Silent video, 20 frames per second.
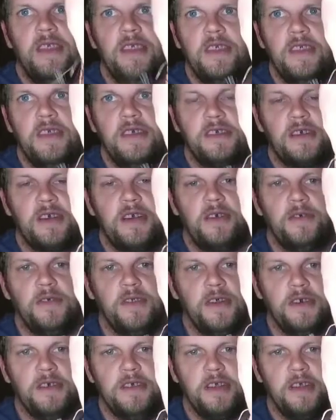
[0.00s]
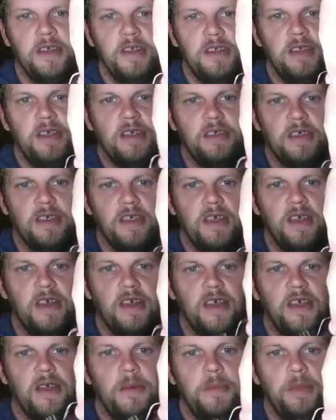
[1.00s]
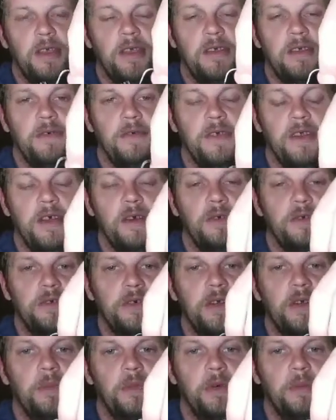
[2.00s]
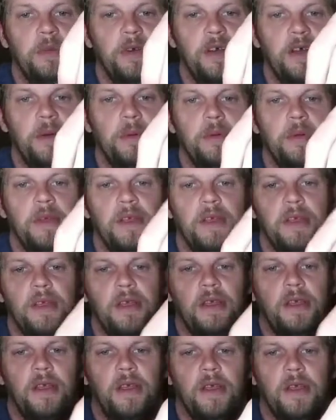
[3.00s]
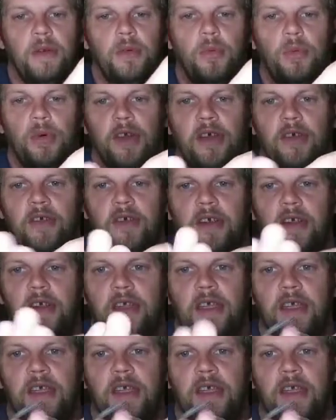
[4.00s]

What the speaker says: the skirt flares out and it doesn't get hung up. Because if you don't trim them up, whenever